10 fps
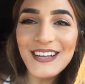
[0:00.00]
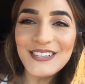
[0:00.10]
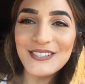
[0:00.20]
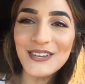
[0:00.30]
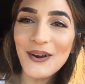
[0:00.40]

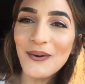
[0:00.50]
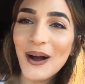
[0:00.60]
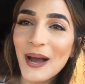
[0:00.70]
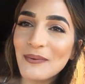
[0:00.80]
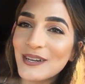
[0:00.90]
So
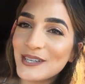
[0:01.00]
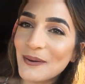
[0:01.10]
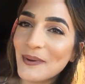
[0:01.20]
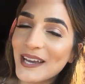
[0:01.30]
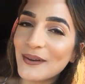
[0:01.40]
I'm gonna
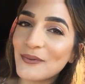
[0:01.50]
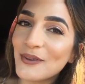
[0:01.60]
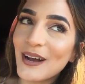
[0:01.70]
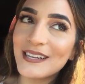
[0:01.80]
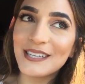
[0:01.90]
check back in with you
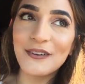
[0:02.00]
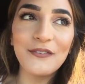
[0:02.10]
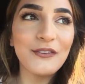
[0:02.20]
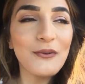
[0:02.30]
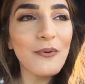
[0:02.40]
guys in a
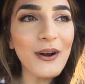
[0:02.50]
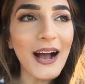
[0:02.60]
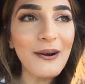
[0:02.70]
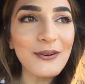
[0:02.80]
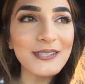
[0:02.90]
few more
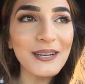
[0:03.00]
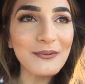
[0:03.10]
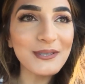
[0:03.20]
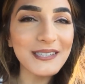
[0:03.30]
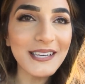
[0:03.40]
hours and we'll
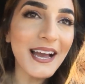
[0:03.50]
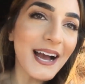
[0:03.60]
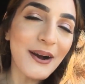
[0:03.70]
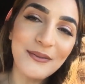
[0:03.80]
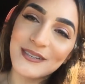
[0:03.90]
see
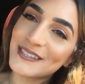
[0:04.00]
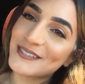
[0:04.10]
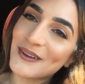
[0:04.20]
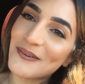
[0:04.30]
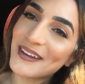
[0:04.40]
how this is
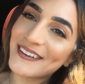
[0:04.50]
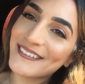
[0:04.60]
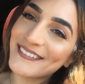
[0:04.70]
going.